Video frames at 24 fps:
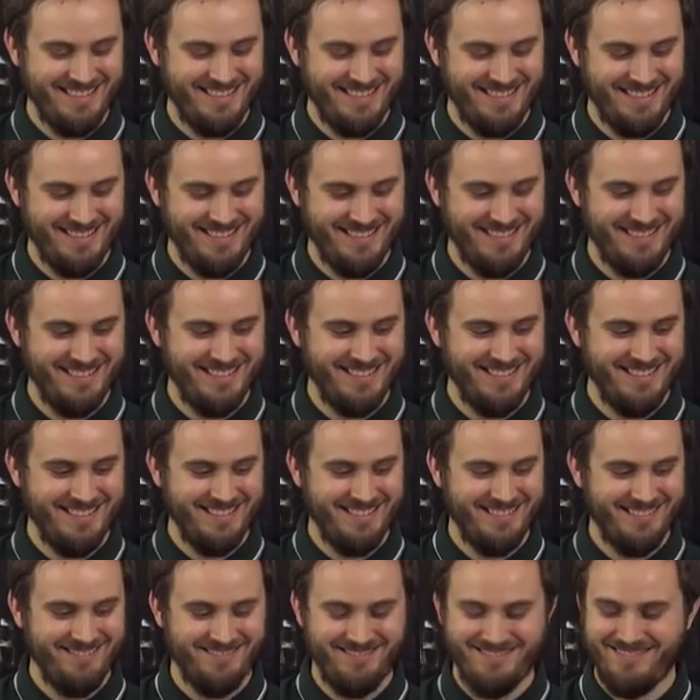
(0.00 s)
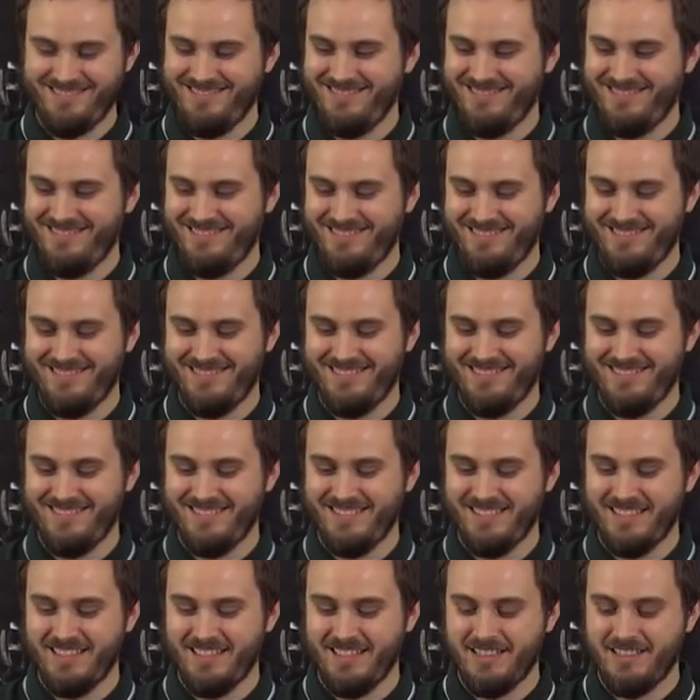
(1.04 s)

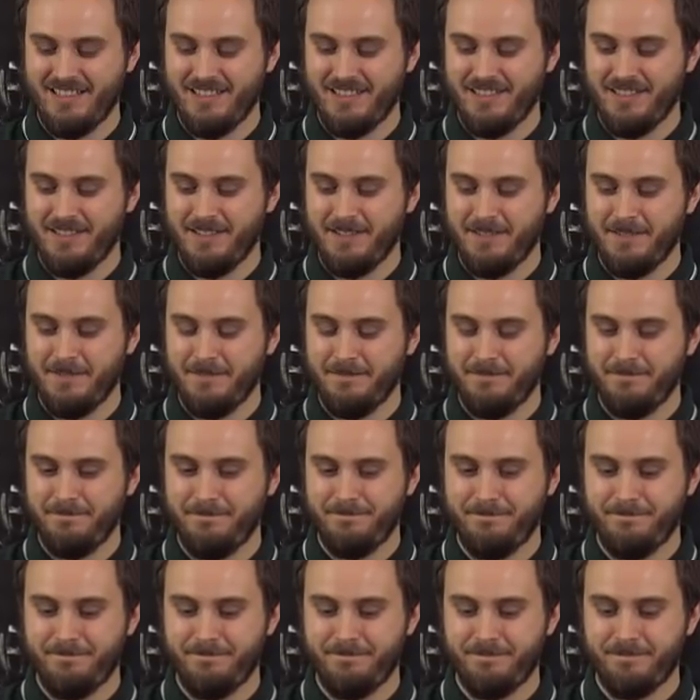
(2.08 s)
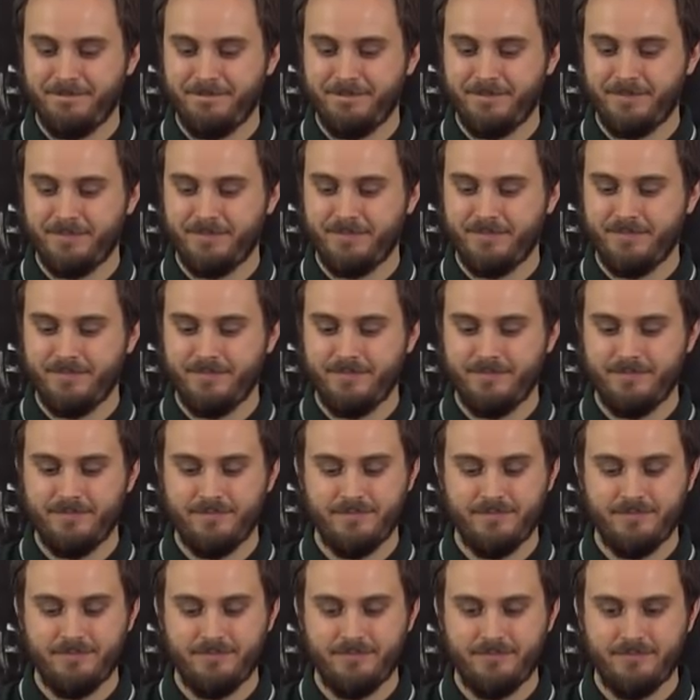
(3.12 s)

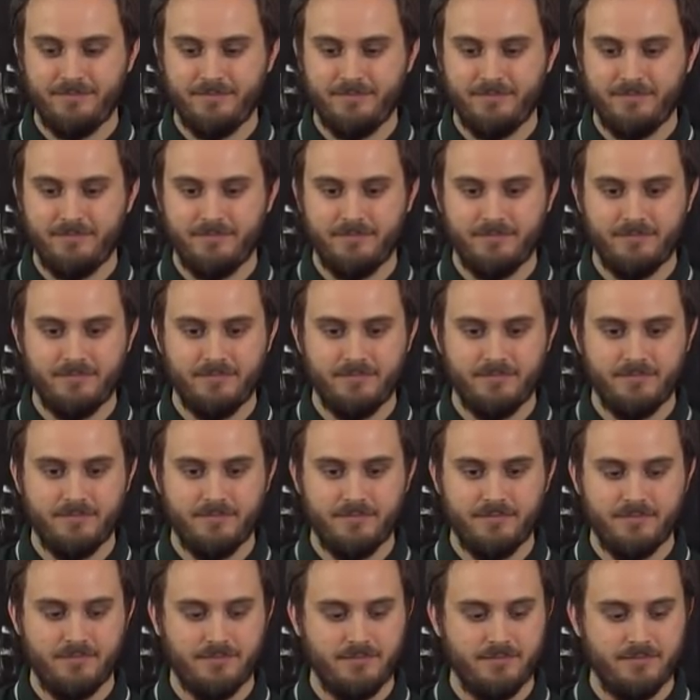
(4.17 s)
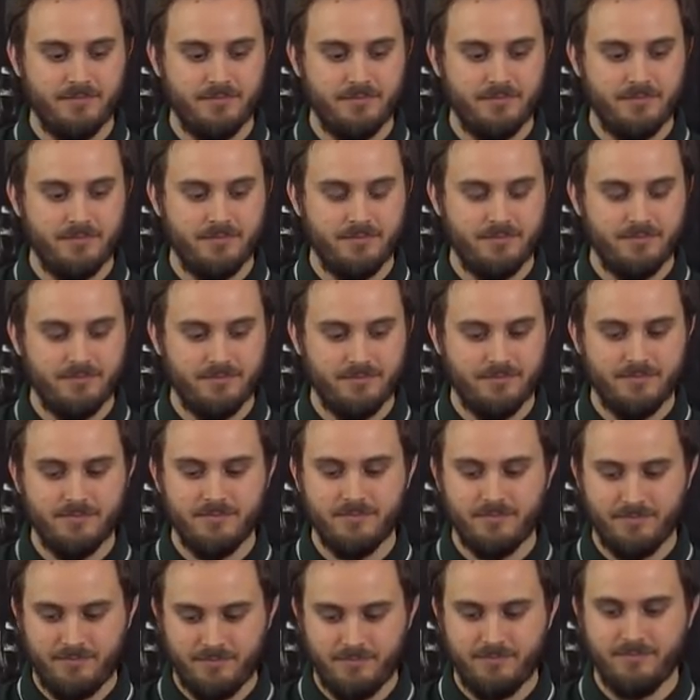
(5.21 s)

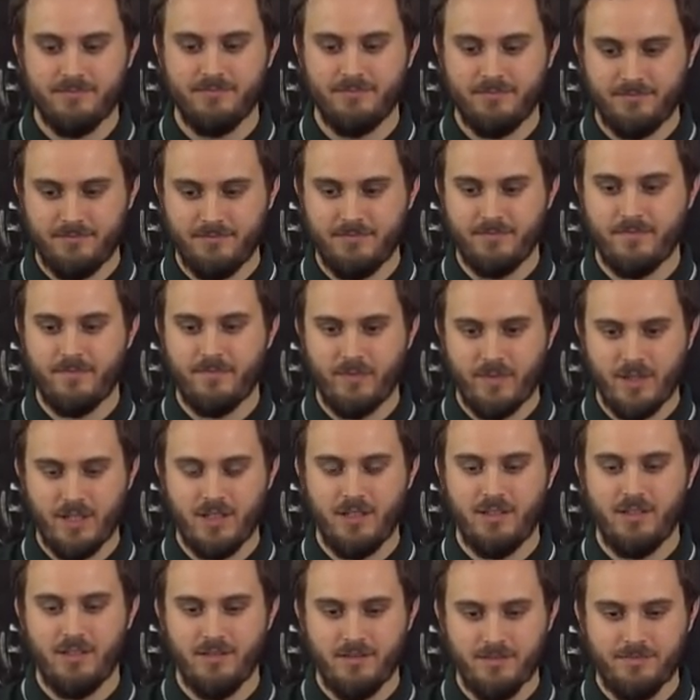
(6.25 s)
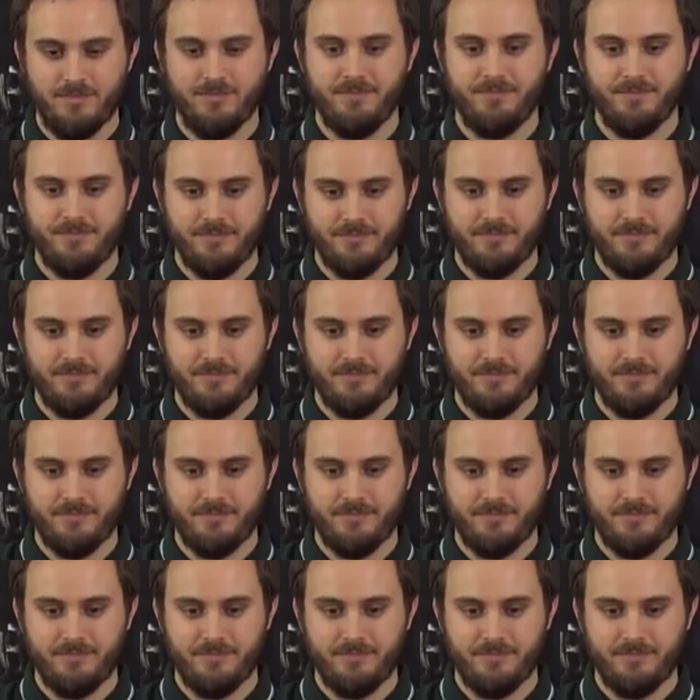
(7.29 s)
[no speech]